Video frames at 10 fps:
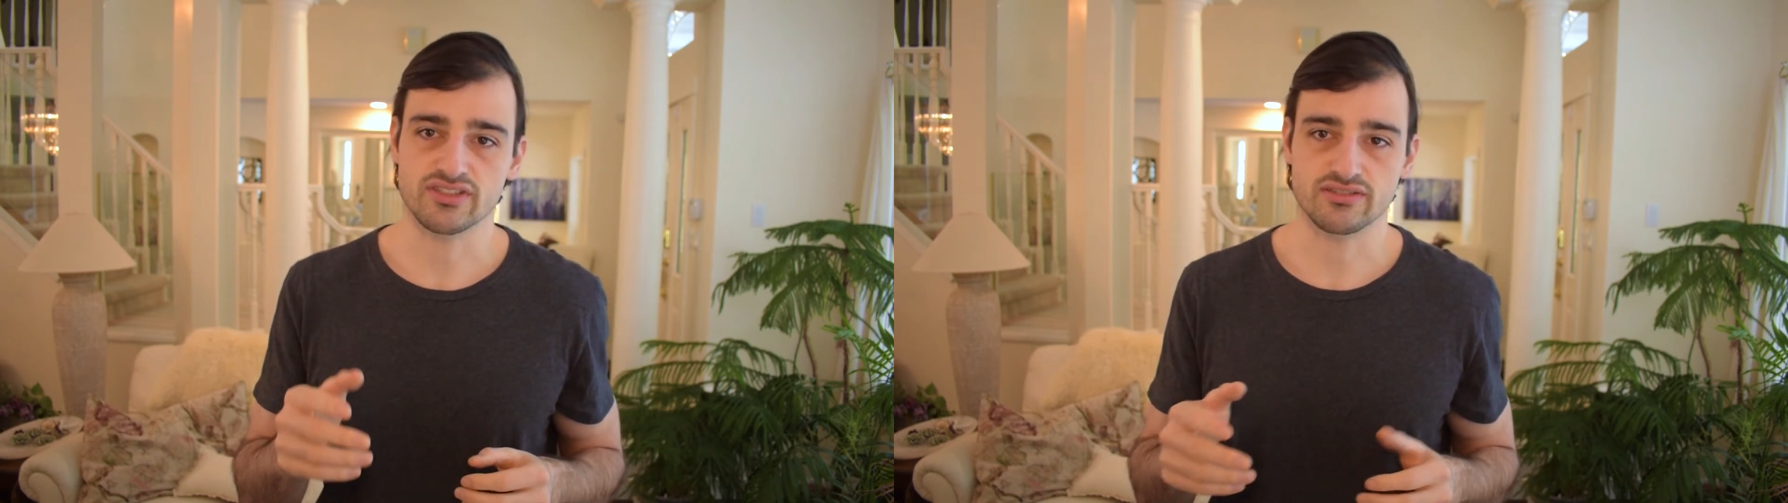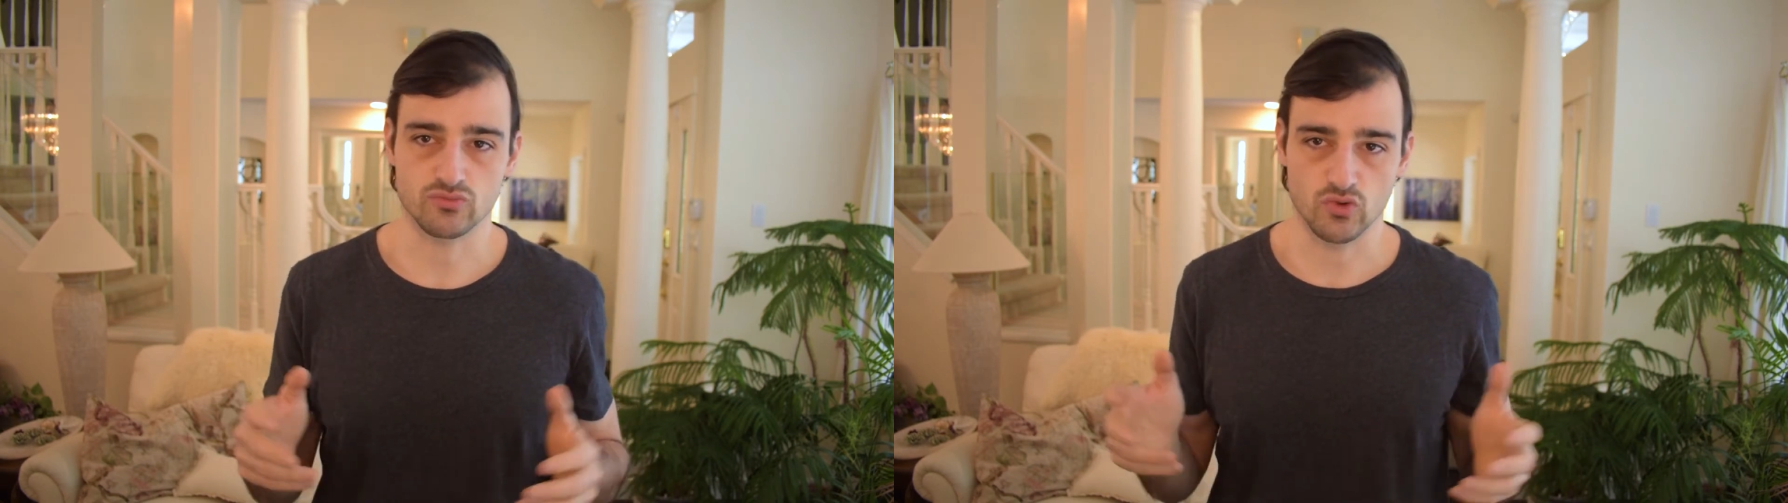
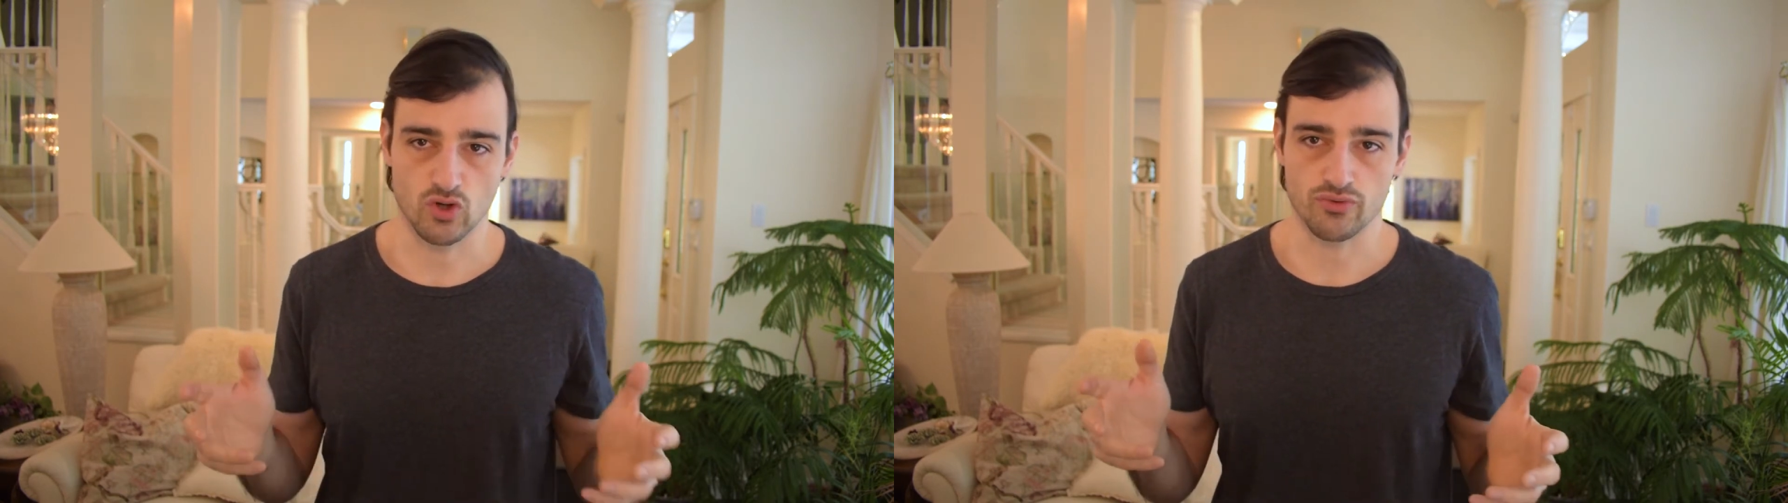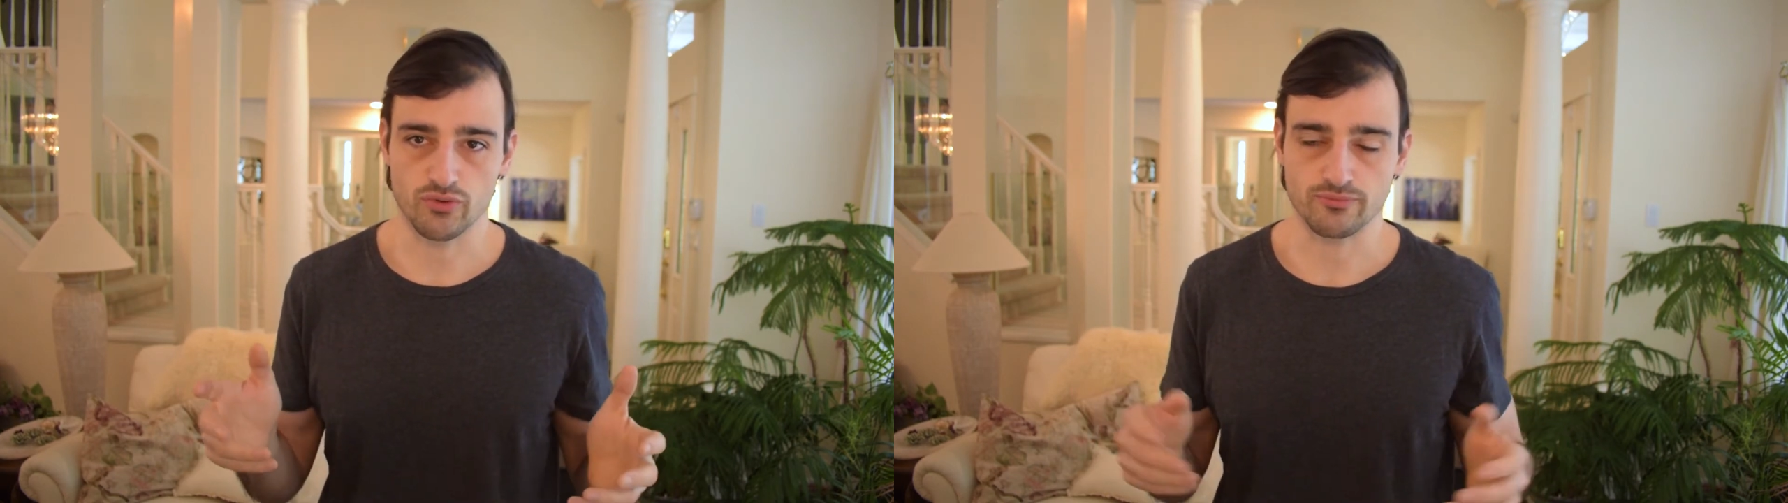and we'll
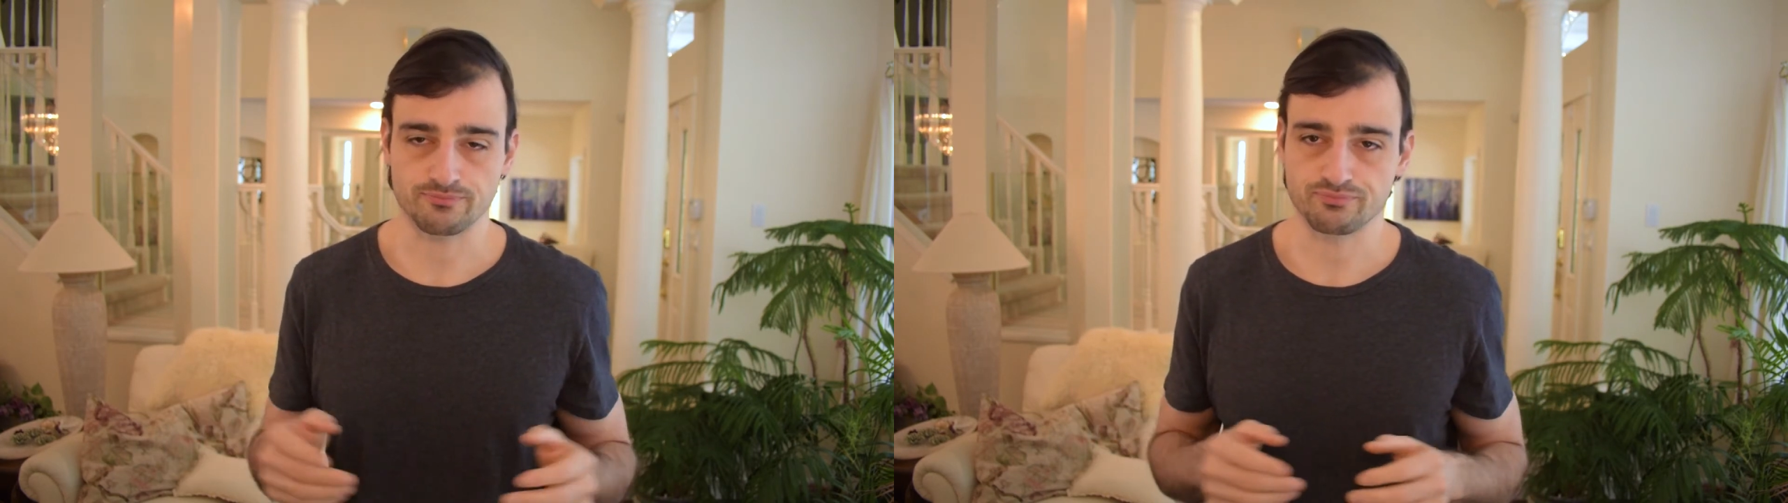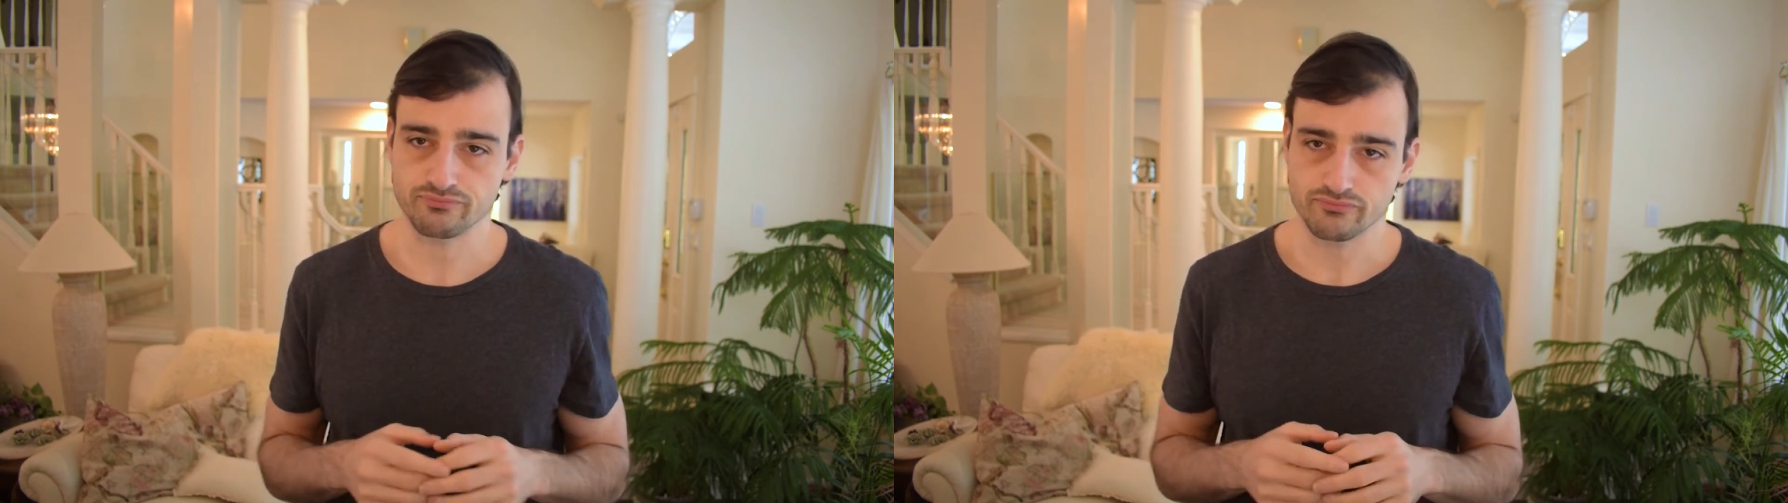go through them.
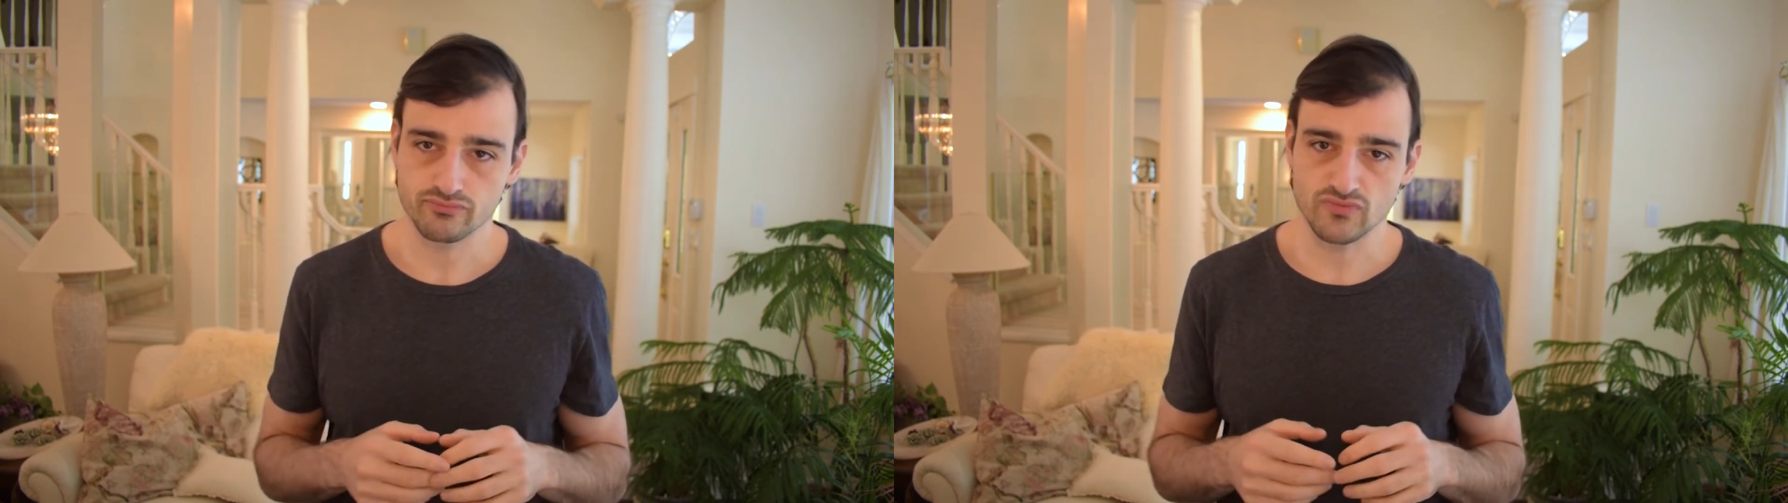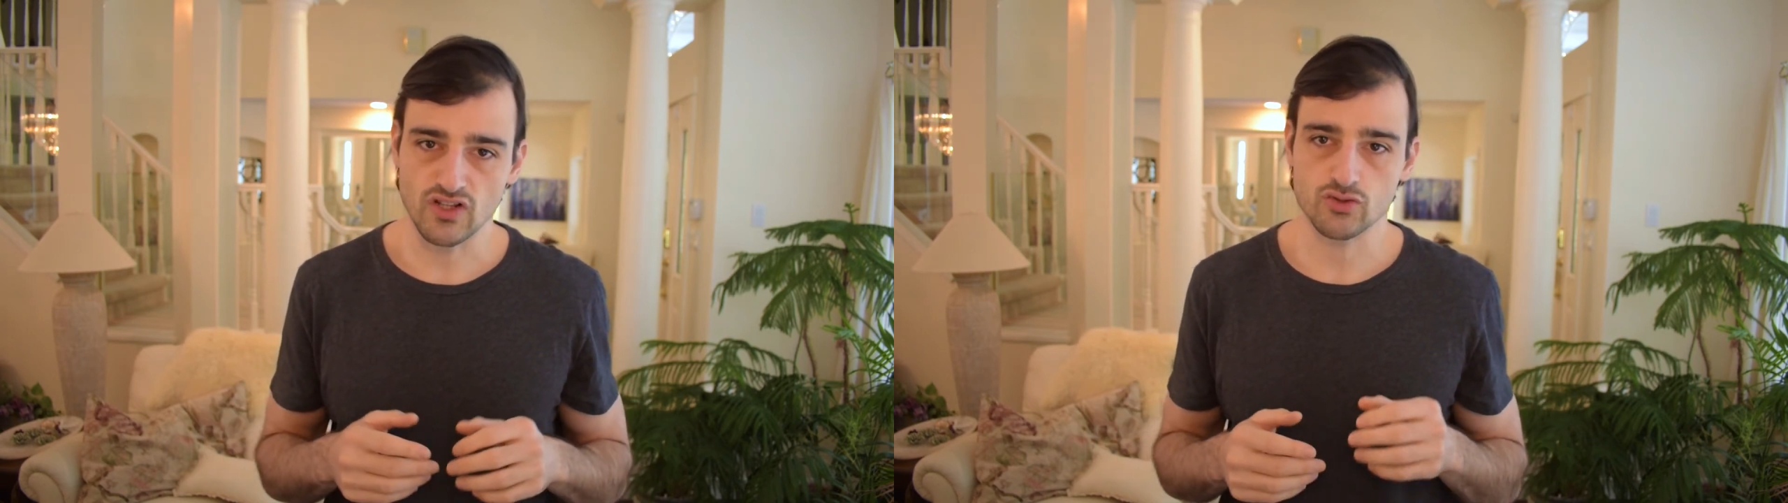
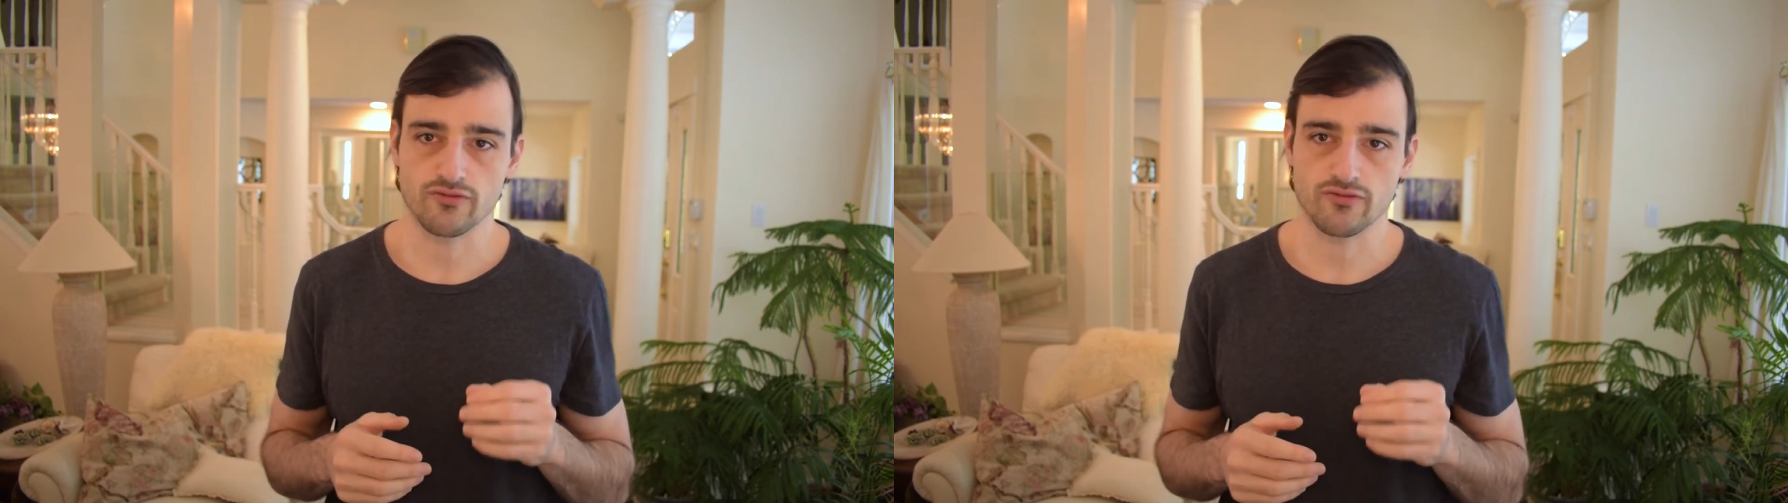So